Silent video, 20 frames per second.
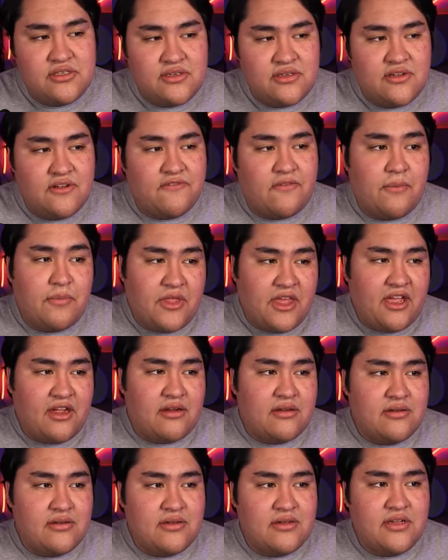From there,
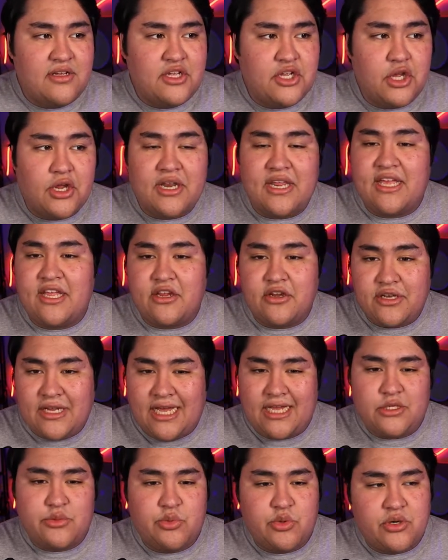you're going to get your
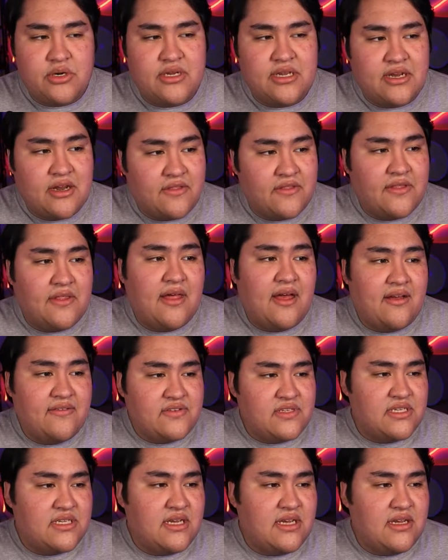dashboard, and on the left,
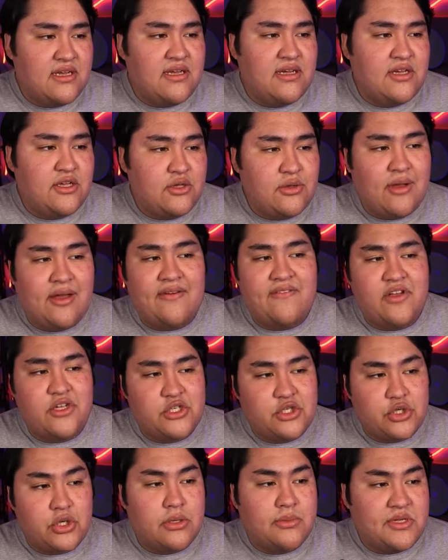you have
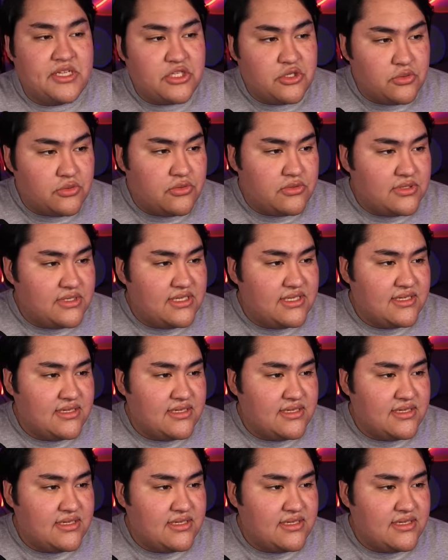streaming tools.